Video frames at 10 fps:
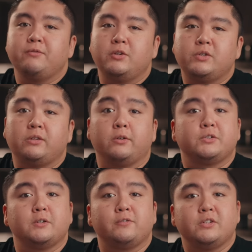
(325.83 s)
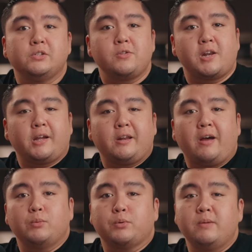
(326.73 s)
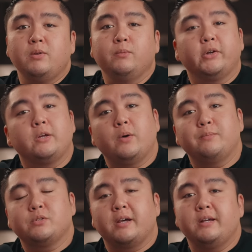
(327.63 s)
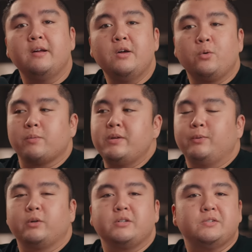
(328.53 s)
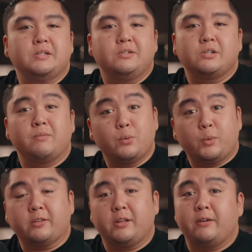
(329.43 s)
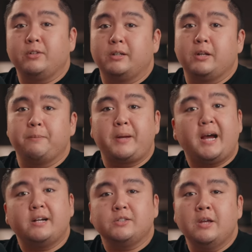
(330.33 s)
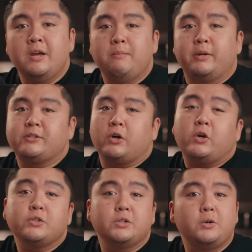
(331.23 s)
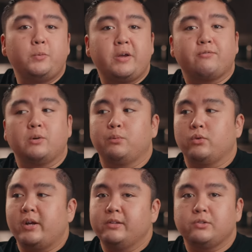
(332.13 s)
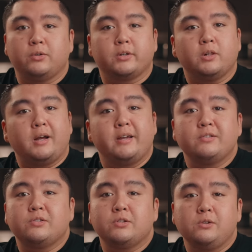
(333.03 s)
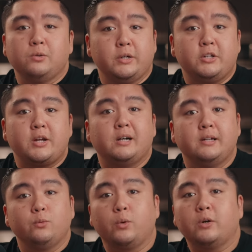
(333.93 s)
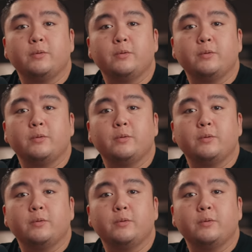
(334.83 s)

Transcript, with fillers: of using their service so that I can have a premium looking website where people can see some of the work that I've done in the past, but it's also a way for brands or clients to reach out and work